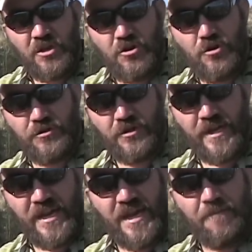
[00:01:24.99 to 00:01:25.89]

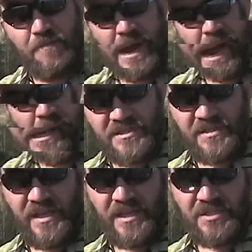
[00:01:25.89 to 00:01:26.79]
nutrient impacts
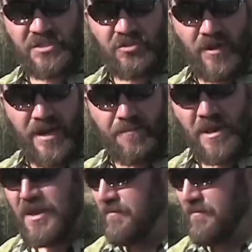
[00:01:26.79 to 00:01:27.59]
in a stream